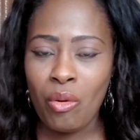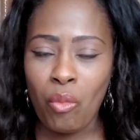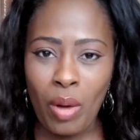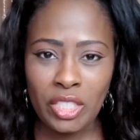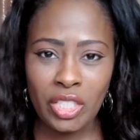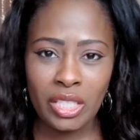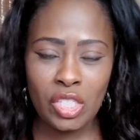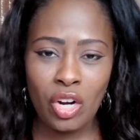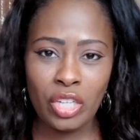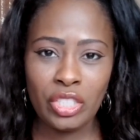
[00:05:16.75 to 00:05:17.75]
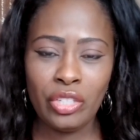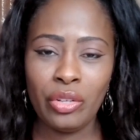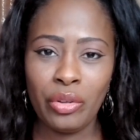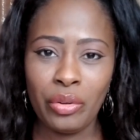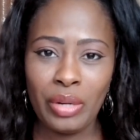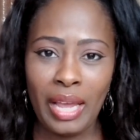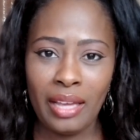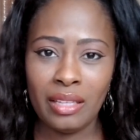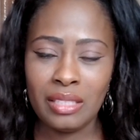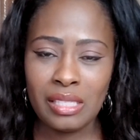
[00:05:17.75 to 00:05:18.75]
watching this cartoon
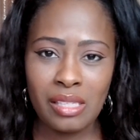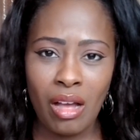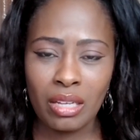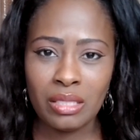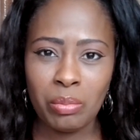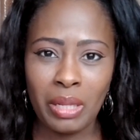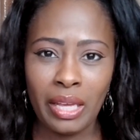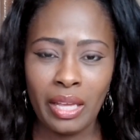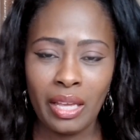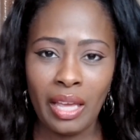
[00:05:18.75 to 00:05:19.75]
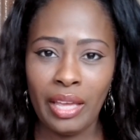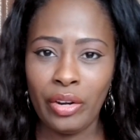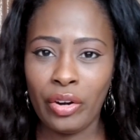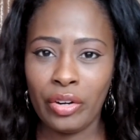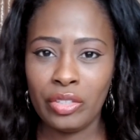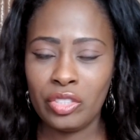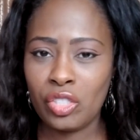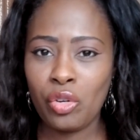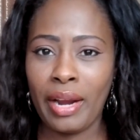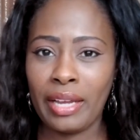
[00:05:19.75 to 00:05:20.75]
and the song is playing and her
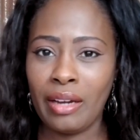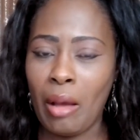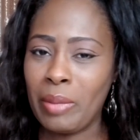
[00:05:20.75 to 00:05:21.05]
just cracking up,